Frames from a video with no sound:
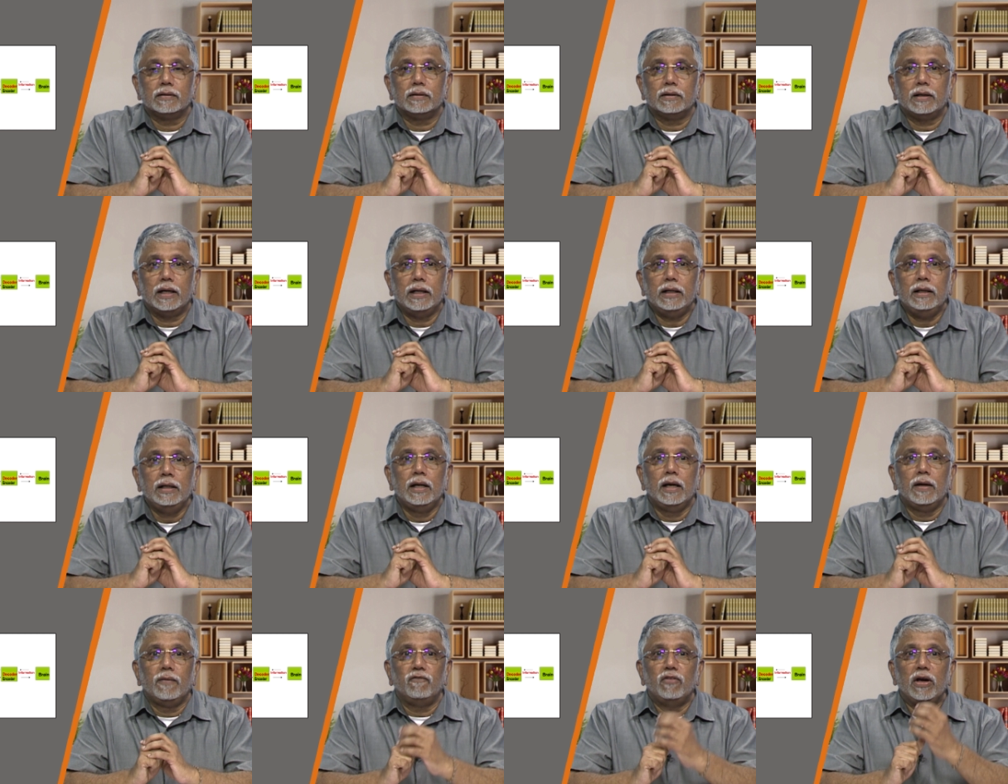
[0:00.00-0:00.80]
right?
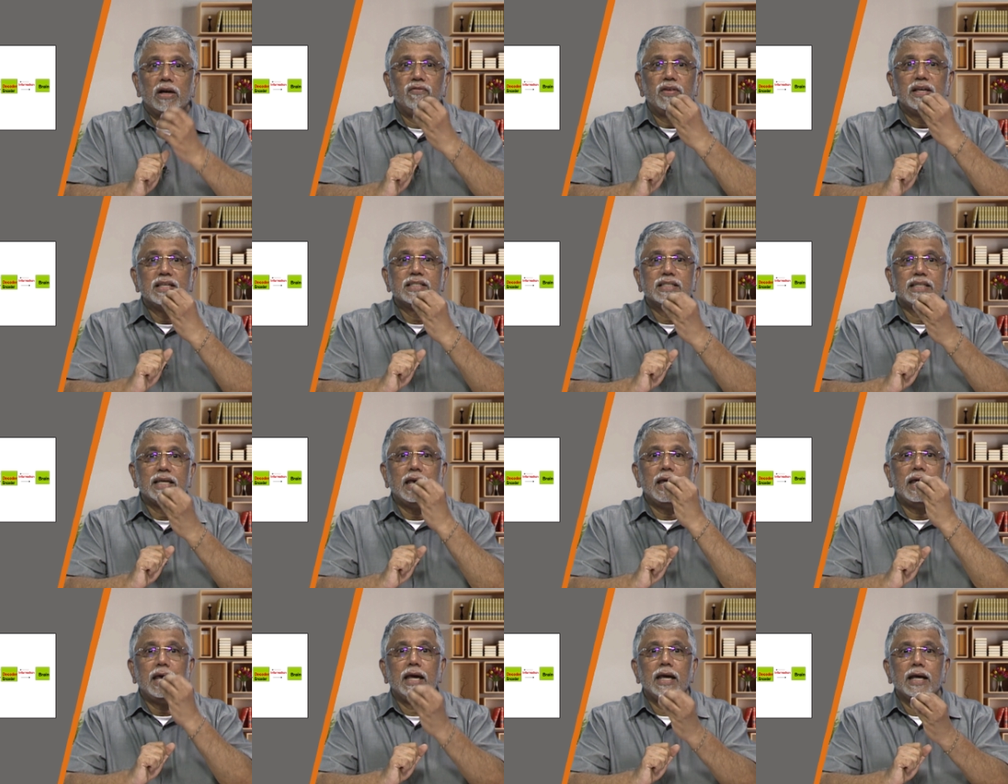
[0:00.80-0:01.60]
When we say
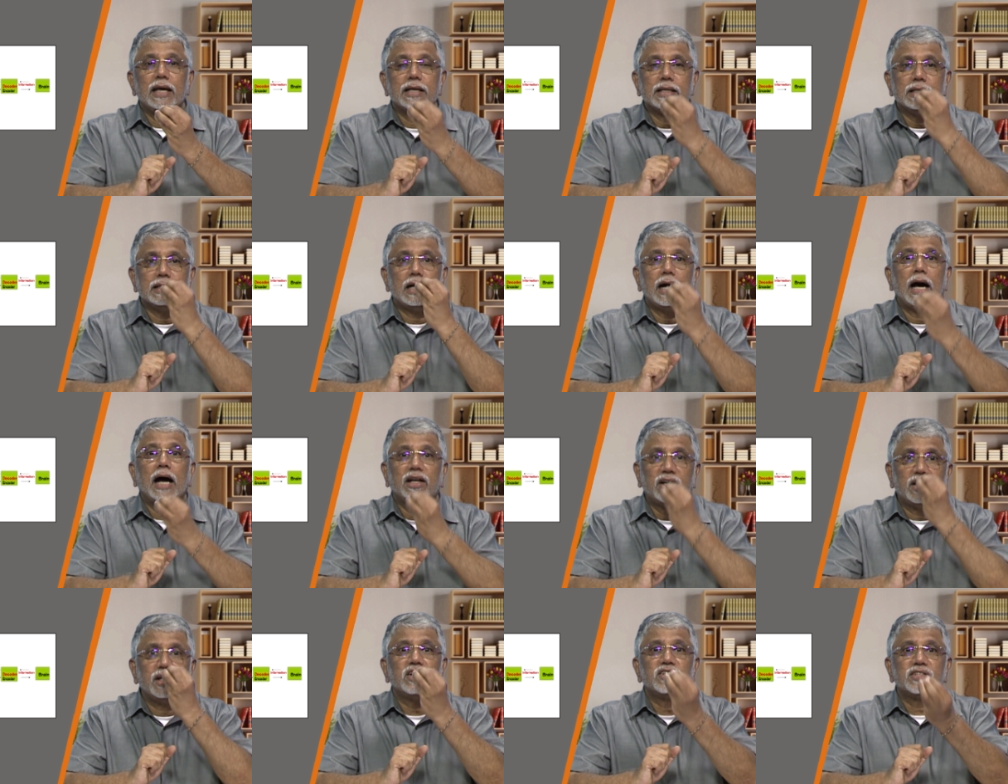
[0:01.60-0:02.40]

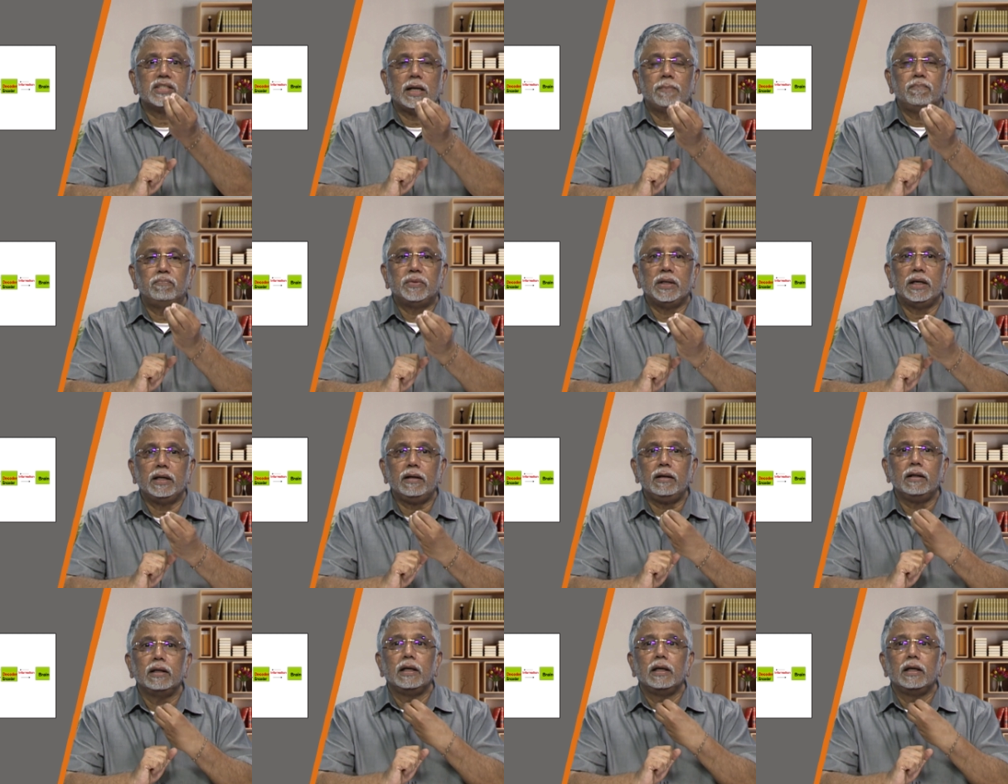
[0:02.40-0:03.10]
utter something,